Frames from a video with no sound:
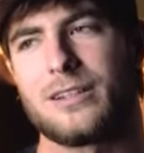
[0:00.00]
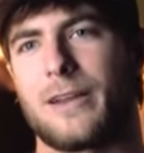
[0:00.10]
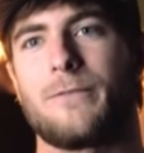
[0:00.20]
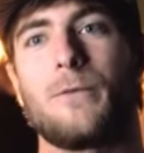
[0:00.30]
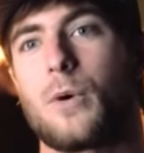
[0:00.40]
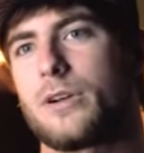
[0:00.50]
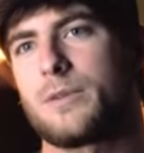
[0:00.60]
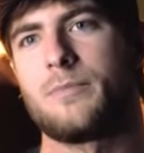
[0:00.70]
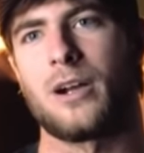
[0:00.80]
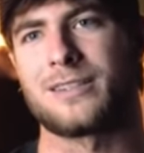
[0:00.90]
It's
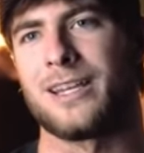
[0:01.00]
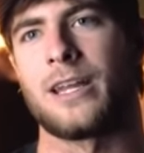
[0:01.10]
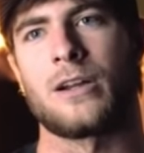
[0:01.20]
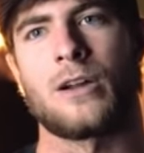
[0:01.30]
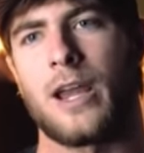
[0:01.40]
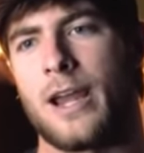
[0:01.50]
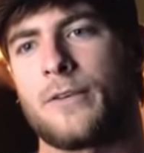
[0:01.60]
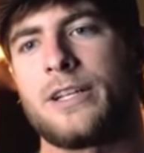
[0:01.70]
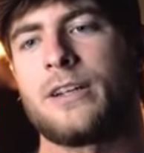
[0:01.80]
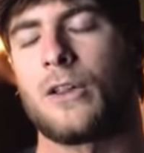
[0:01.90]
$400 to enter,
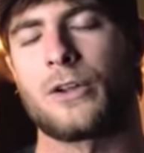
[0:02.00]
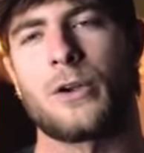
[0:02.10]
every dollar